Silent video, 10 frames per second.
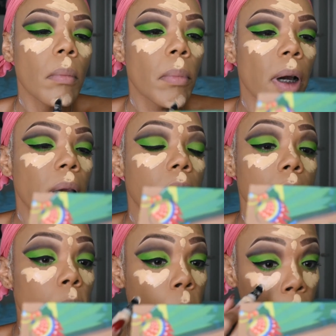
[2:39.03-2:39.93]
but
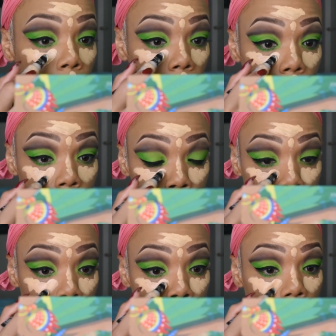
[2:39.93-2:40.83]
it's
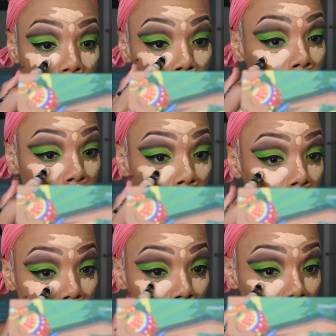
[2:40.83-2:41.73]
really
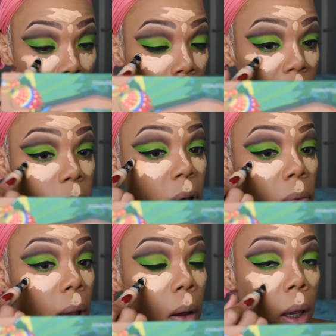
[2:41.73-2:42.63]
good. It reminds me of
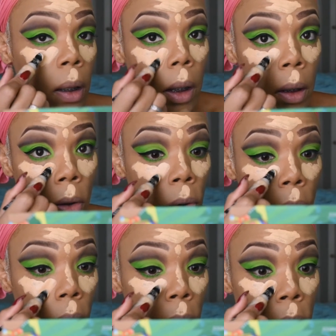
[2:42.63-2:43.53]
how LA
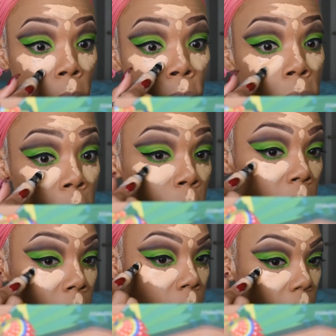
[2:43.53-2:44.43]
Girl used to
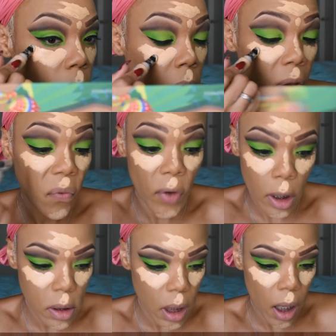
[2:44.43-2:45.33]
be, like when they
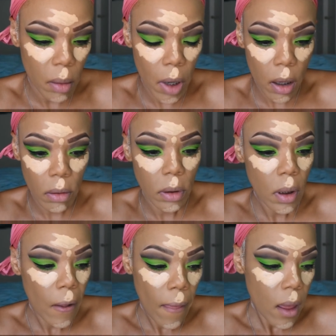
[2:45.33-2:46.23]
first came out,
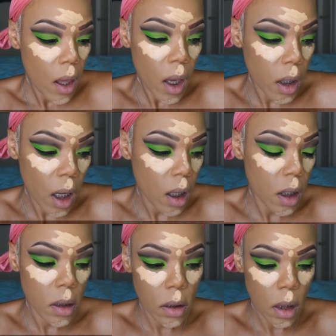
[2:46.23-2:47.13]
and now
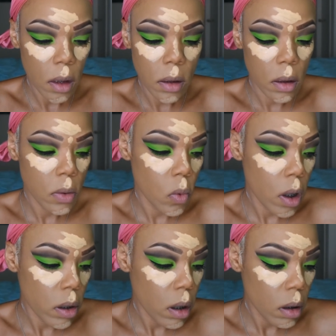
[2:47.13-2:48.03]
they just
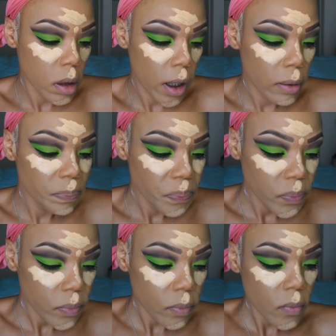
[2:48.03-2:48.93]
watered all down.
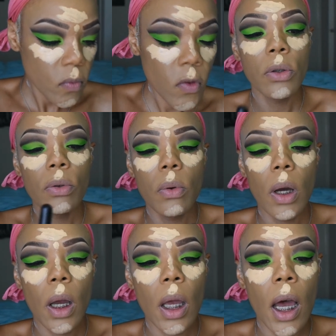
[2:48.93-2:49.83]
Two
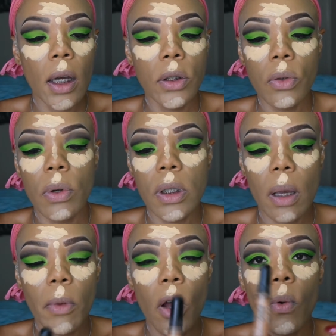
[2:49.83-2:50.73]
contours.
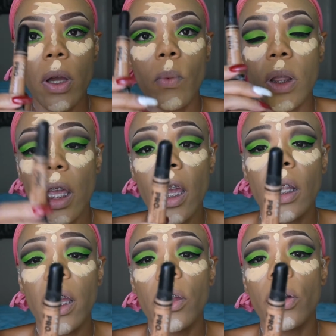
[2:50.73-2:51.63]
I'm gonna go in with the
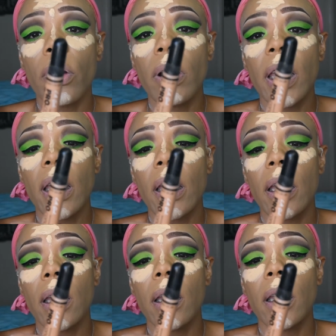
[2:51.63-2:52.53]
LA Girl
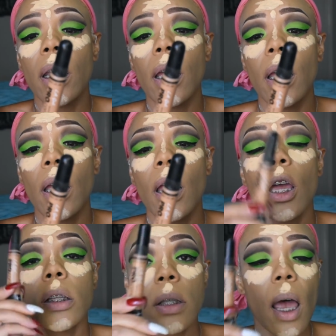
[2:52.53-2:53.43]
in
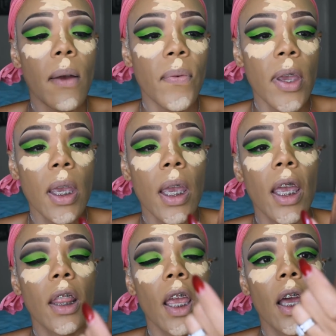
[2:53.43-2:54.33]
Toffee
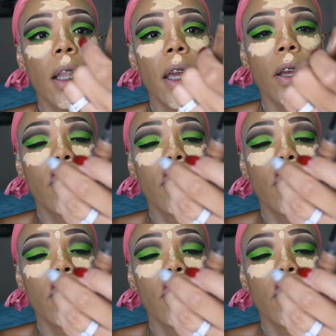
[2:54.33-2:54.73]
and the LA